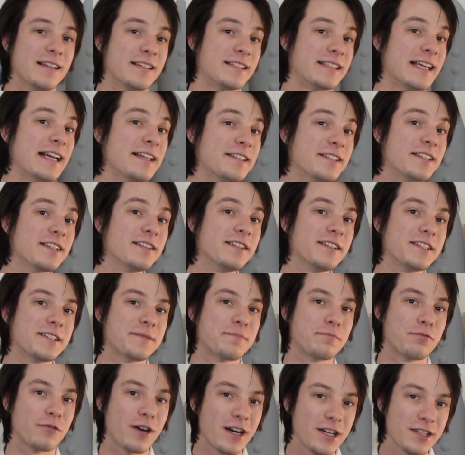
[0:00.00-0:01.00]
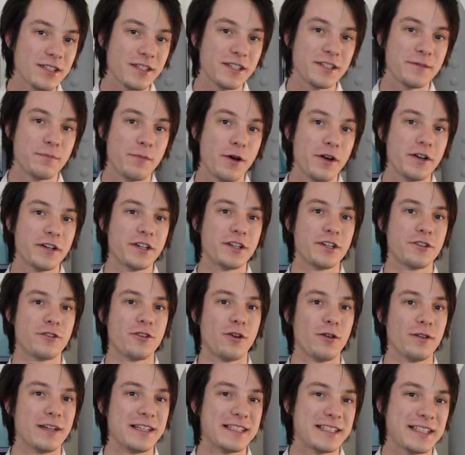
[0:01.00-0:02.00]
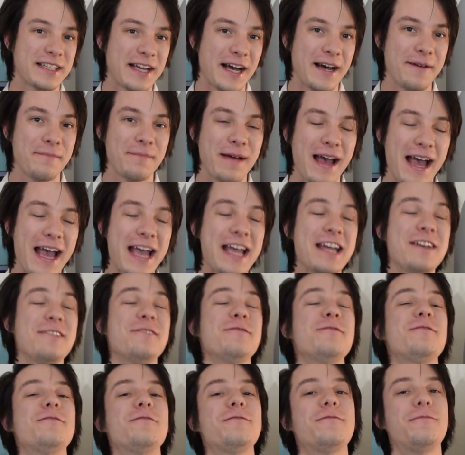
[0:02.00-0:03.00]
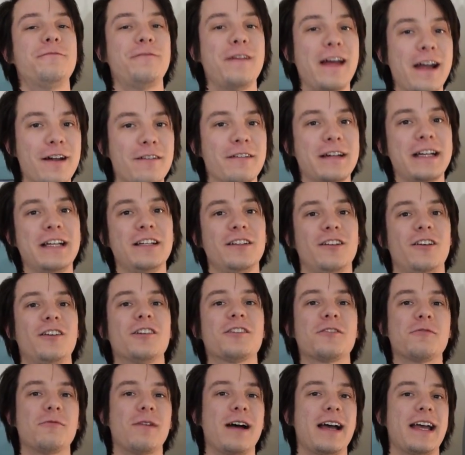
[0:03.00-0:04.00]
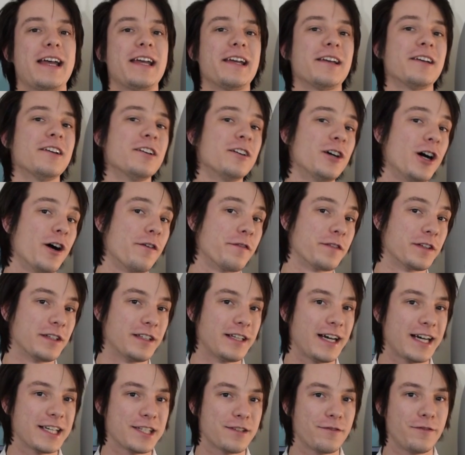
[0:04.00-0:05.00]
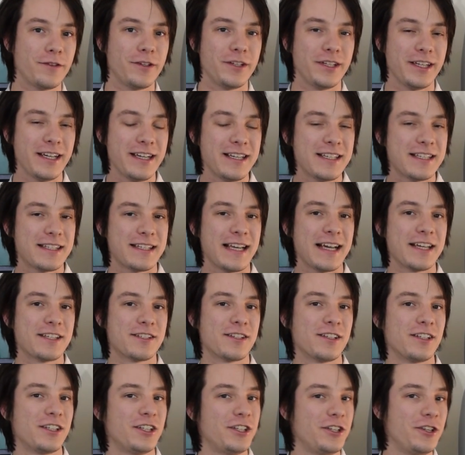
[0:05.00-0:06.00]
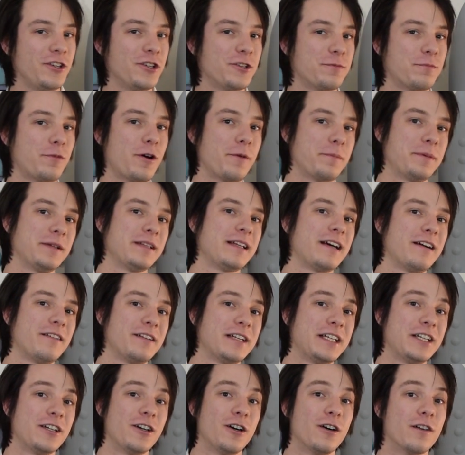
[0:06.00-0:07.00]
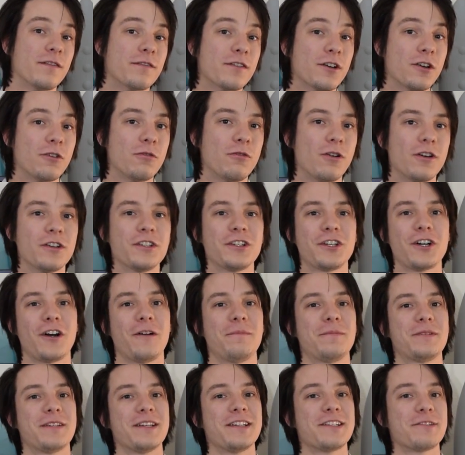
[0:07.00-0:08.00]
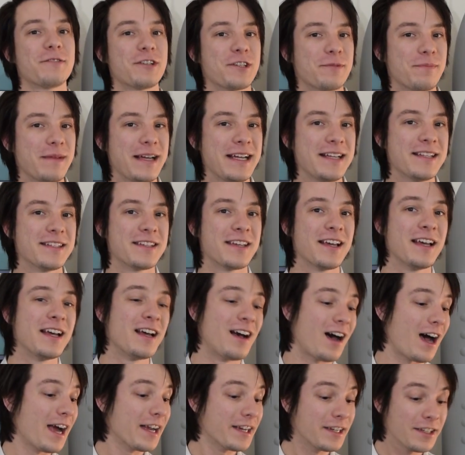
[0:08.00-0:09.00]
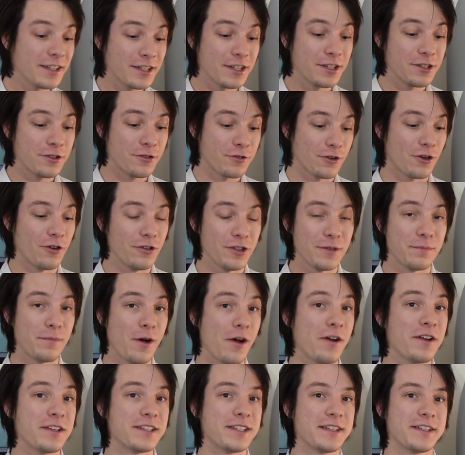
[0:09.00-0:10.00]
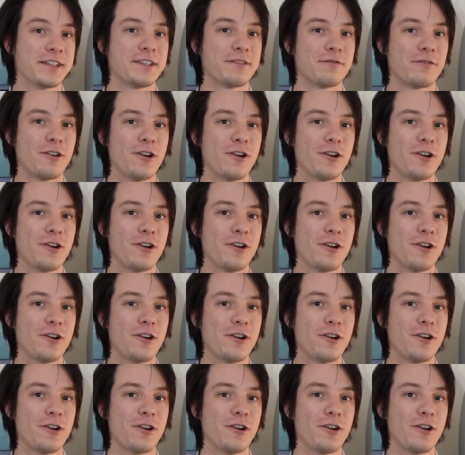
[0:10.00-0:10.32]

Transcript: Sensorless brushless motor control has come a very long way over the last few years thanks to the huge popularity of quadcopters, which means I can control the motors in this